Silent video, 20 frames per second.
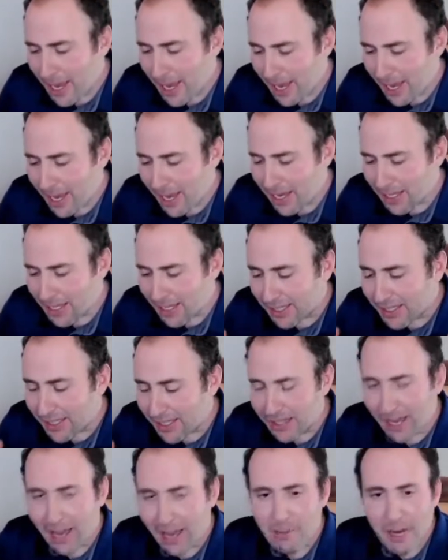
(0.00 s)
And at the
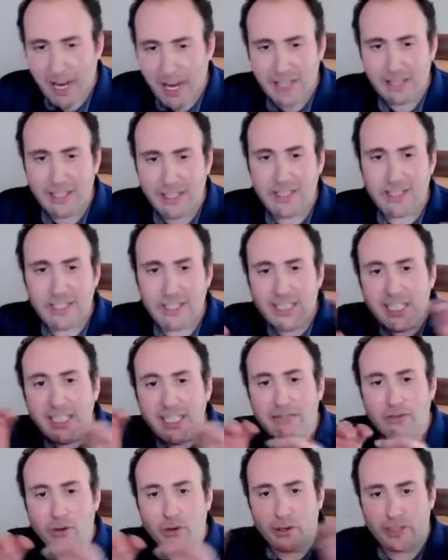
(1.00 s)
time, I had this
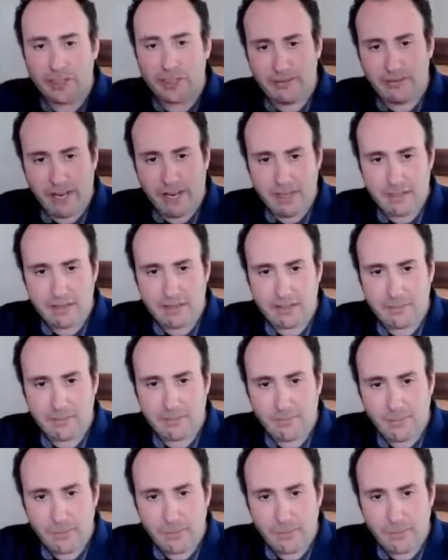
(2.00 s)
TiVo device